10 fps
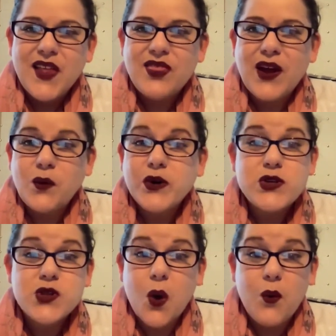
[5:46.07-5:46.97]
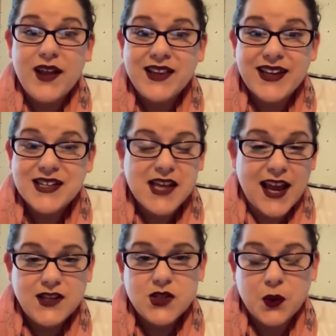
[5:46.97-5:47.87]
They were so willing to
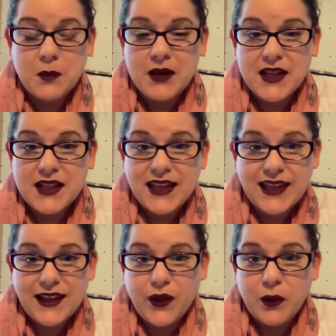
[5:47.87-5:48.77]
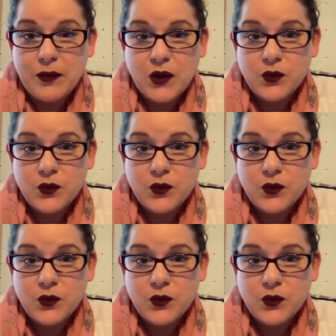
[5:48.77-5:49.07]
indiscriminately kill men,